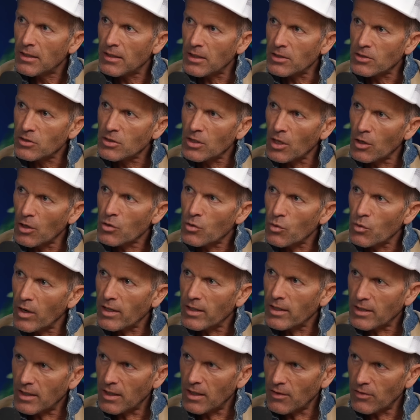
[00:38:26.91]
there's no
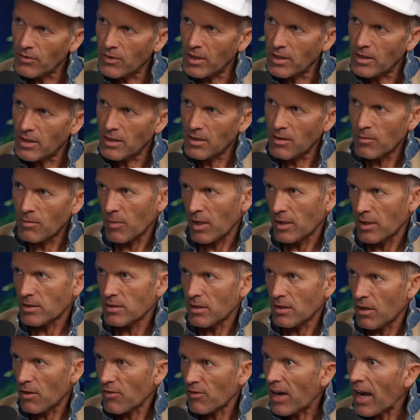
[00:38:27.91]
greater gift I can give
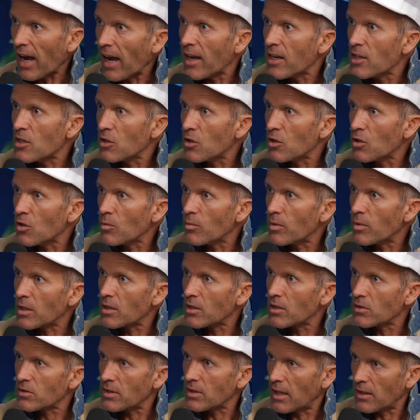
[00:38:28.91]
myself and you
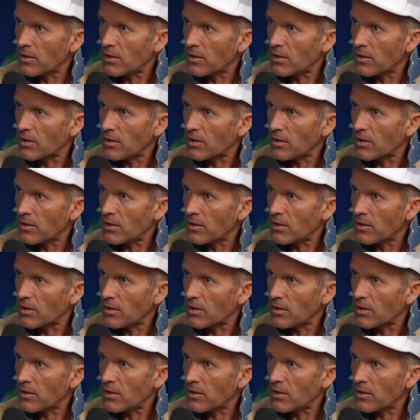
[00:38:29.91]
because mm-hmm.